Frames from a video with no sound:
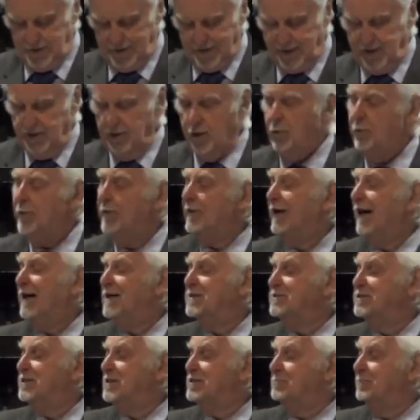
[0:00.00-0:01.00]
you know when
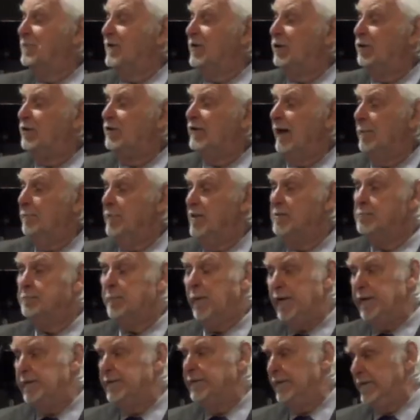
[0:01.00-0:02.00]
God says behold, that means
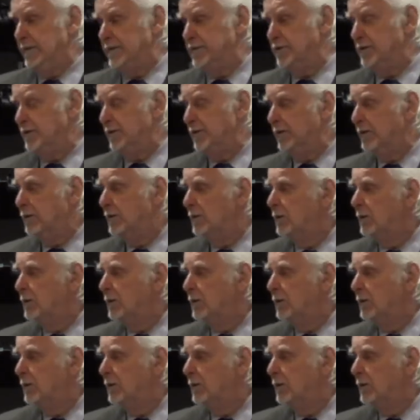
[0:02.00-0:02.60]
pay attention.